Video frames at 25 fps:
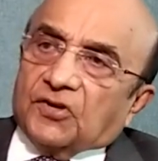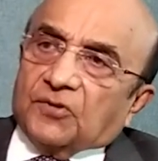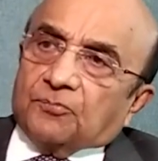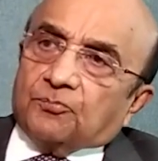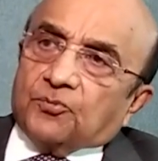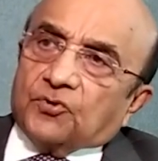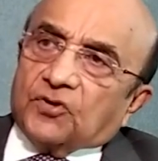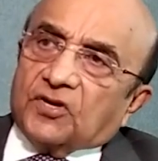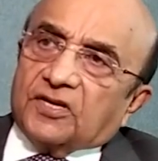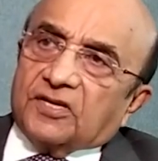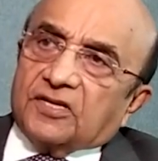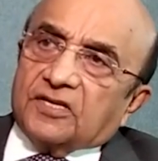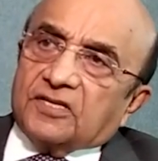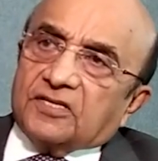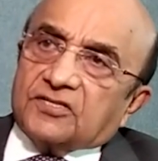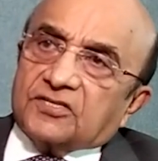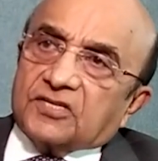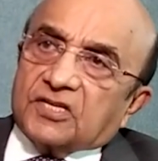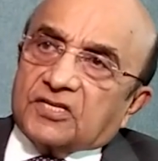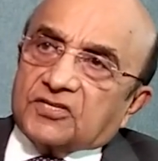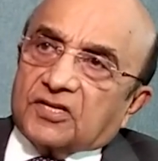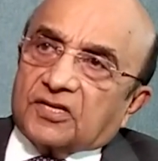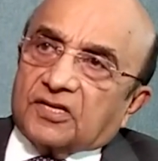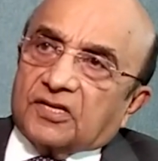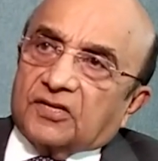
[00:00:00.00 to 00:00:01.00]
put it in
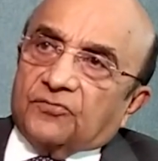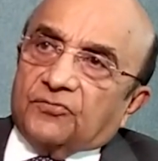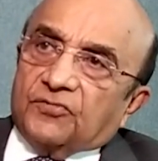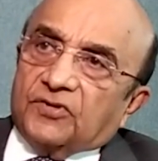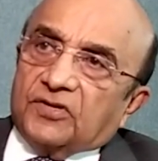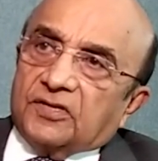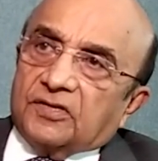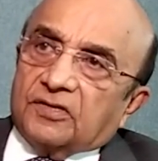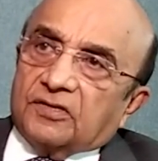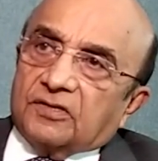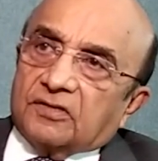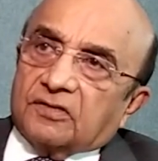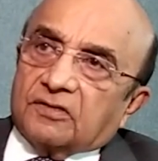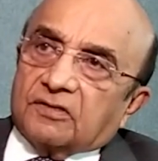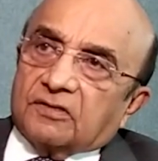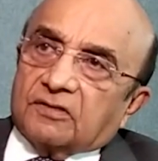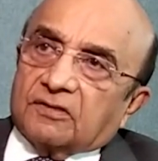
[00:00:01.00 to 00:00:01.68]
such a convenient,